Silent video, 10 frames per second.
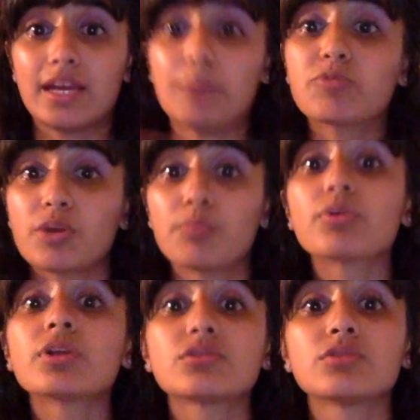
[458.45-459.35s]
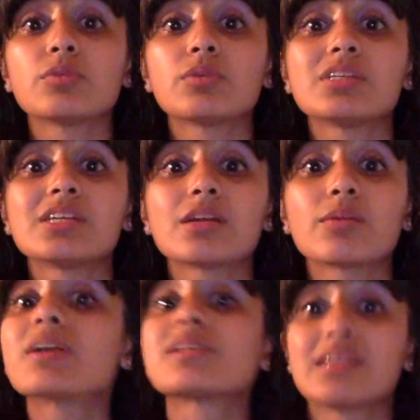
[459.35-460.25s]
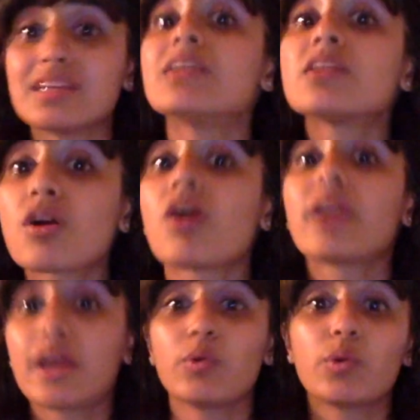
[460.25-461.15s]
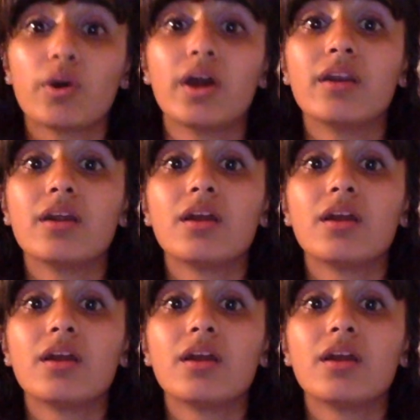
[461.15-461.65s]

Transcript: I kept trying to pull it so they wouldn't take it away, because I needed to call 911.